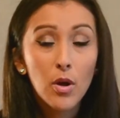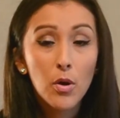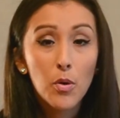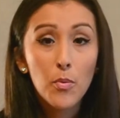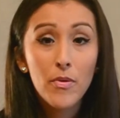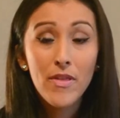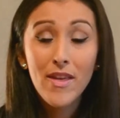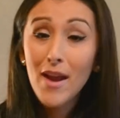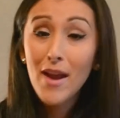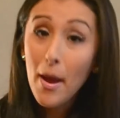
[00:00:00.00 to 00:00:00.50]

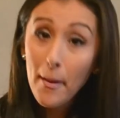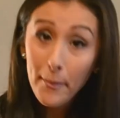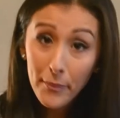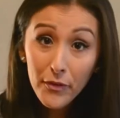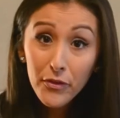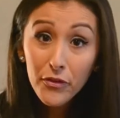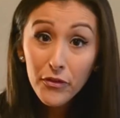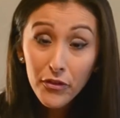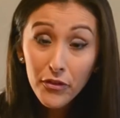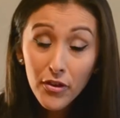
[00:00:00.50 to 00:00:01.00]
When that
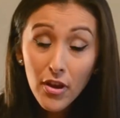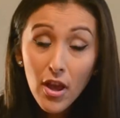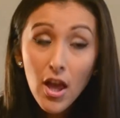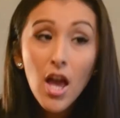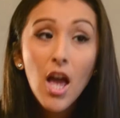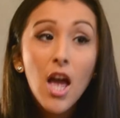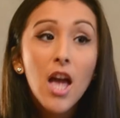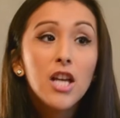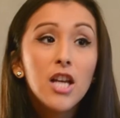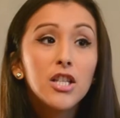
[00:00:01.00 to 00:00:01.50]
happens,
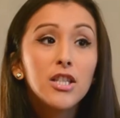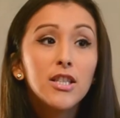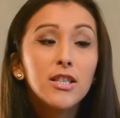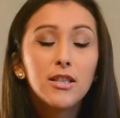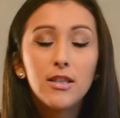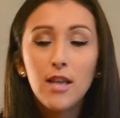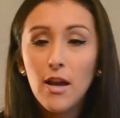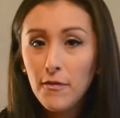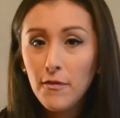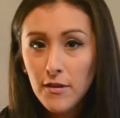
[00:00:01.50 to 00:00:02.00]

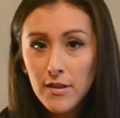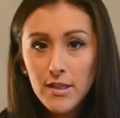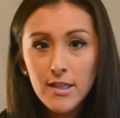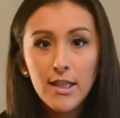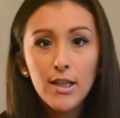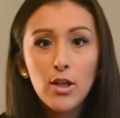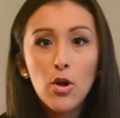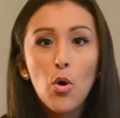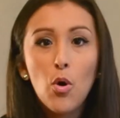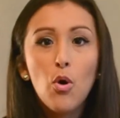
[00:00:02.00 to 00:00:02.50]

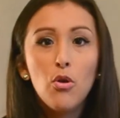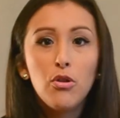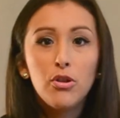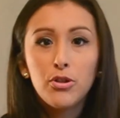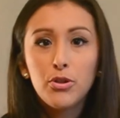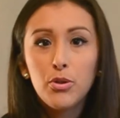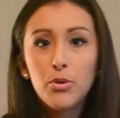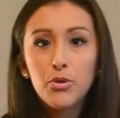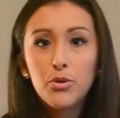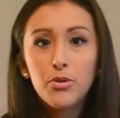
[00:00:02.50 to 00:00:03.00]
definitely all the
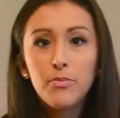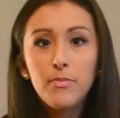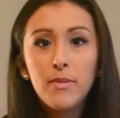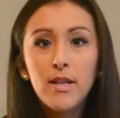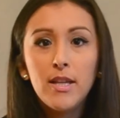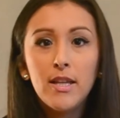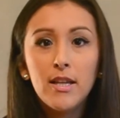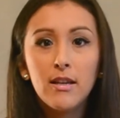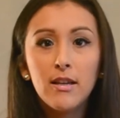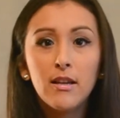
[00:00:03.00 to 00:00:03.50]
social
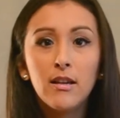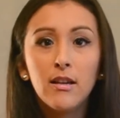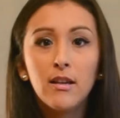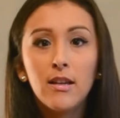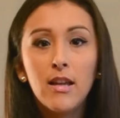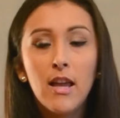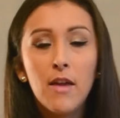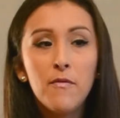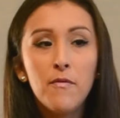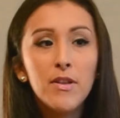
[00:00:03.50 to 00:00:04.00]
media.
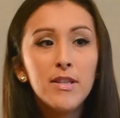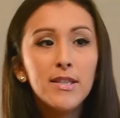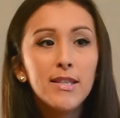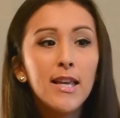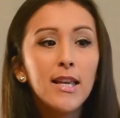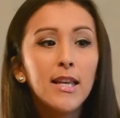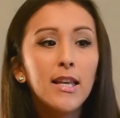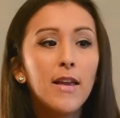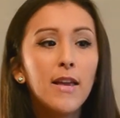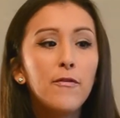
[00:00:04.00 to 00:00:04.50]

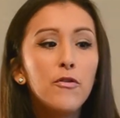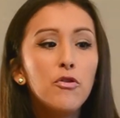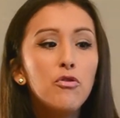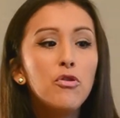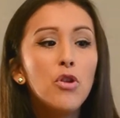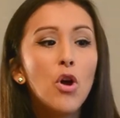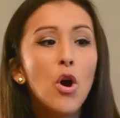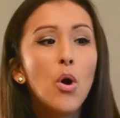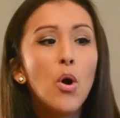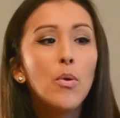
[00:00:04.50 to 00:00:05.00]
If you
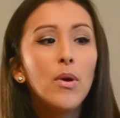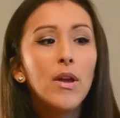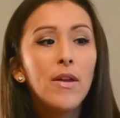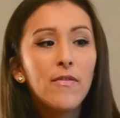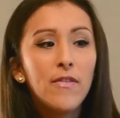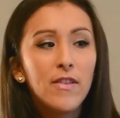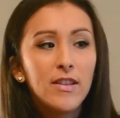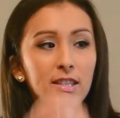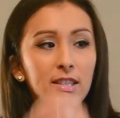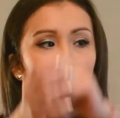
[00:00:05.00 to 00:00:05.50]
know
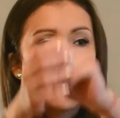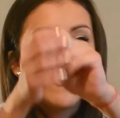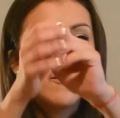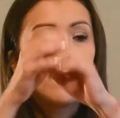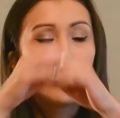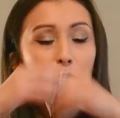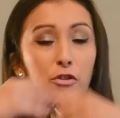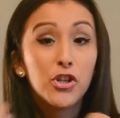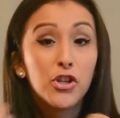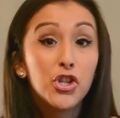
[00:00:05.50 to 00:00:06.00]
if it's a
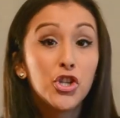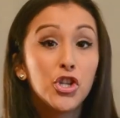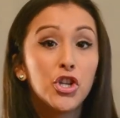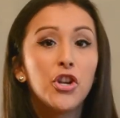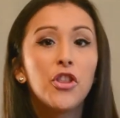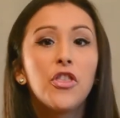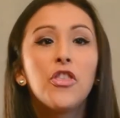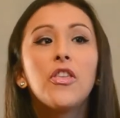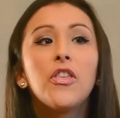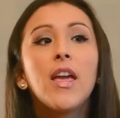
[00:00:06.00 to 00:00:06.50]
for
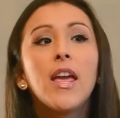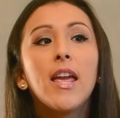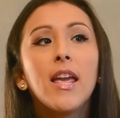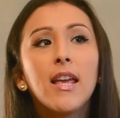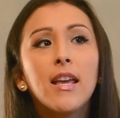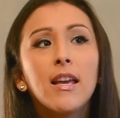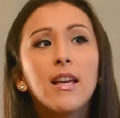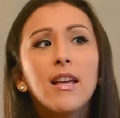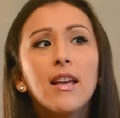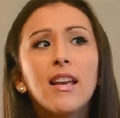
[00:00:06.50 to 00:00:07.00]
sure
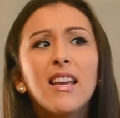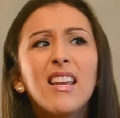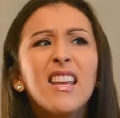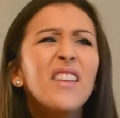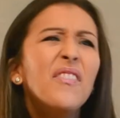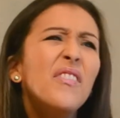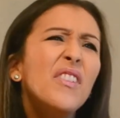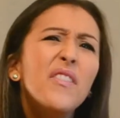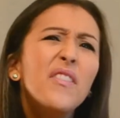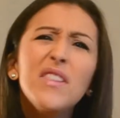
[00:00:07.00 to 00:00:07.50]
thing,
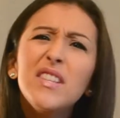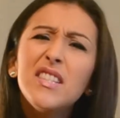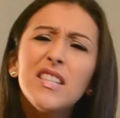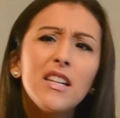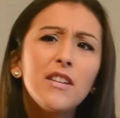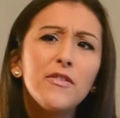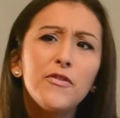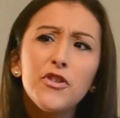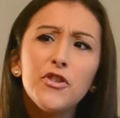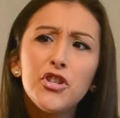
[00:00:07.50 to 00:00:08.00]
even if it's
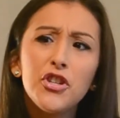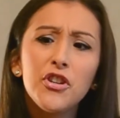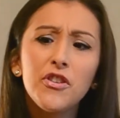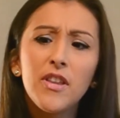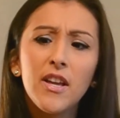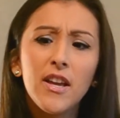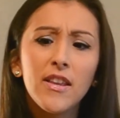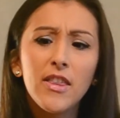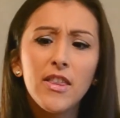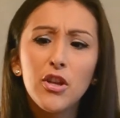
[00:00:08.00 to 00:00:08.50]
not a for sure
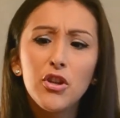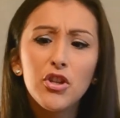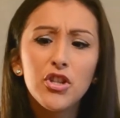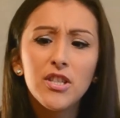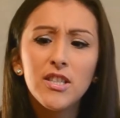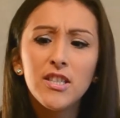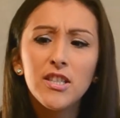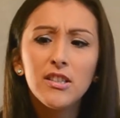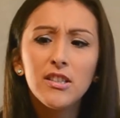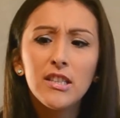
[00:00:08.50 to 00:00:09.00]
thing, I think you
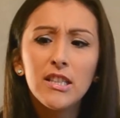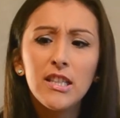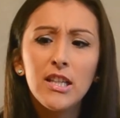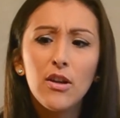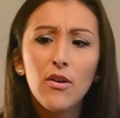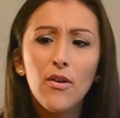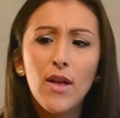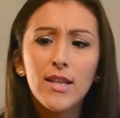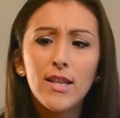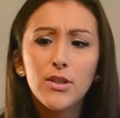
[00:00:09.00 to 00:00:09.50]
should still delete
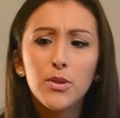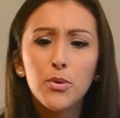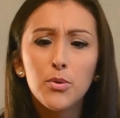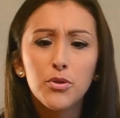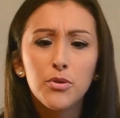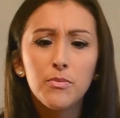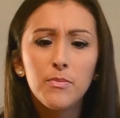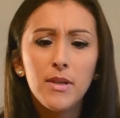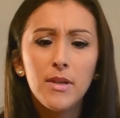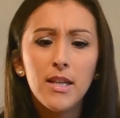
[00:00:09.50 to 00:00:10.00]
all that
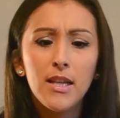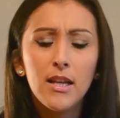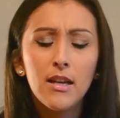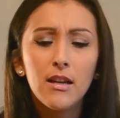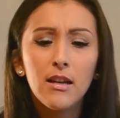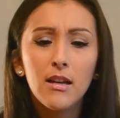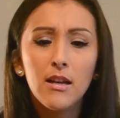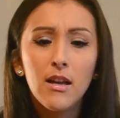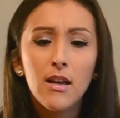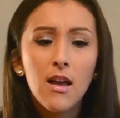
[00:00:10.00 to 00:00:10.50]
social
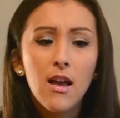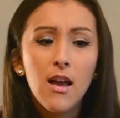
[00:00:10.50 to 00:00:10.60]
media.